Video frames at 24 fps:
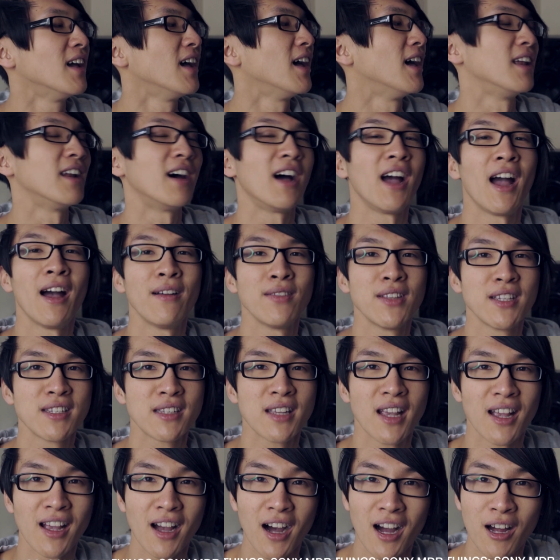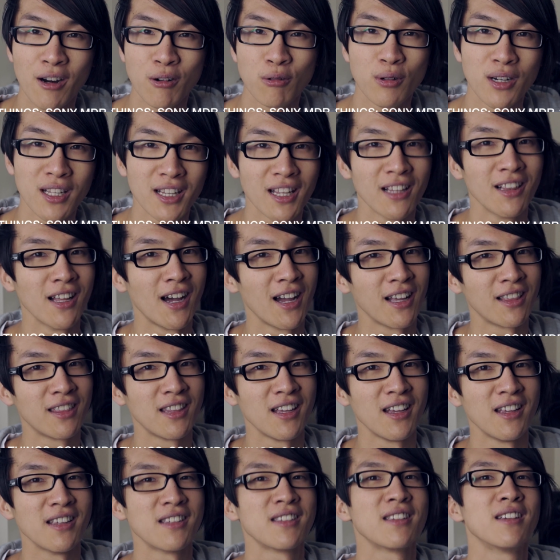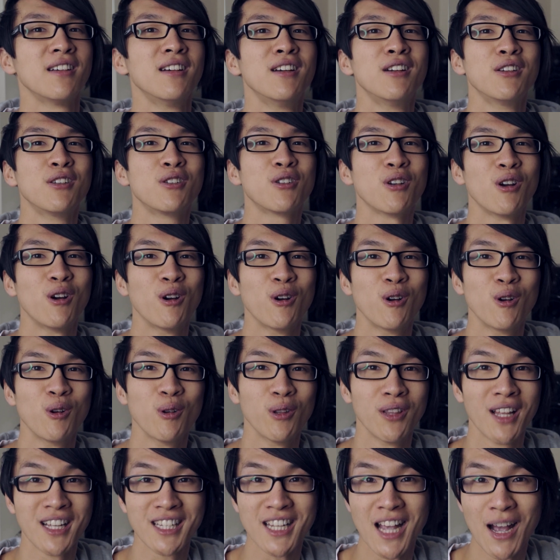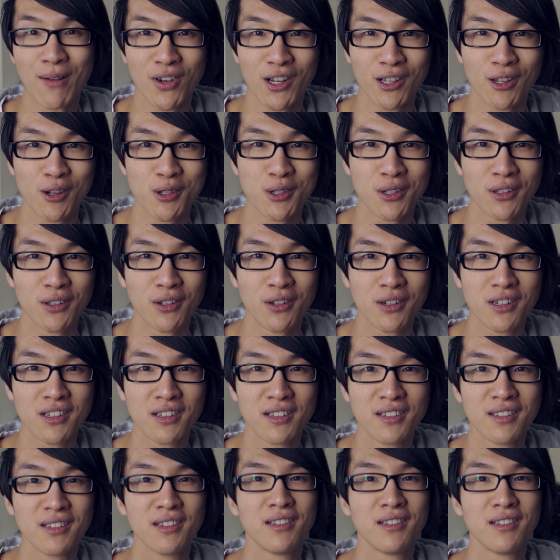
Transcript: and I have to say I really like these. So let's have a closer look.